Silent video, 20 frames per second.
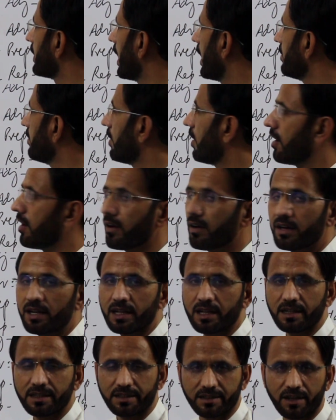M R,
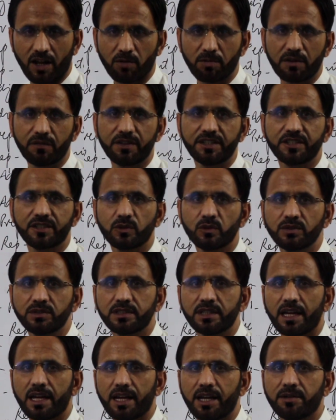now will we
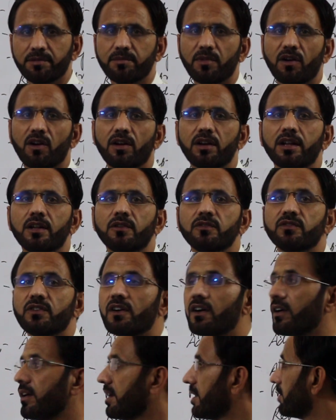use M R
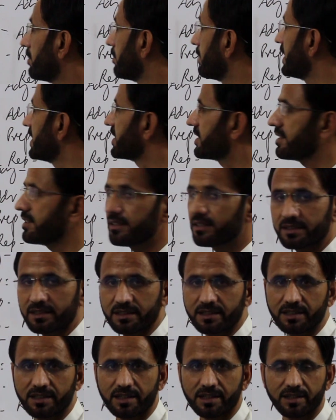for Mister,
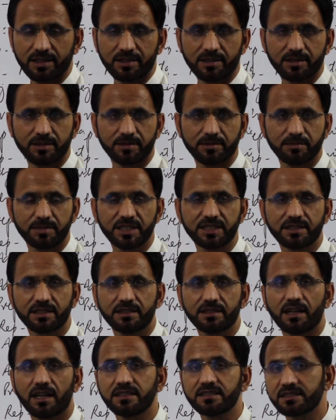Mister
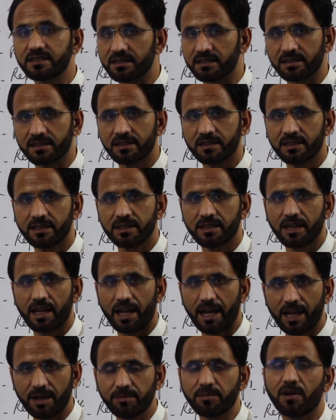Nasir.
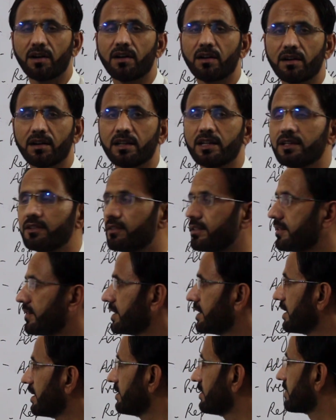M R,
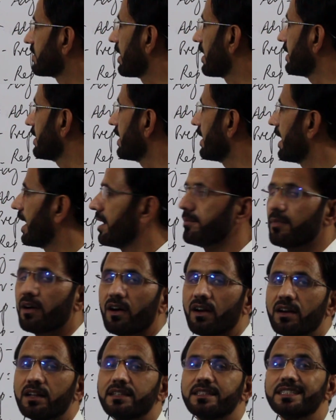we just write M
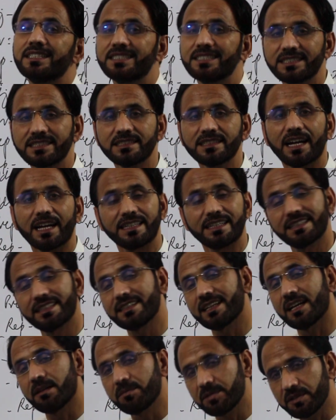R, this is
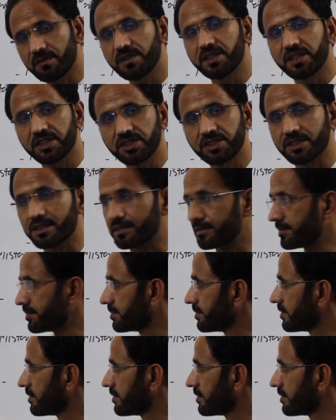another abbreviation.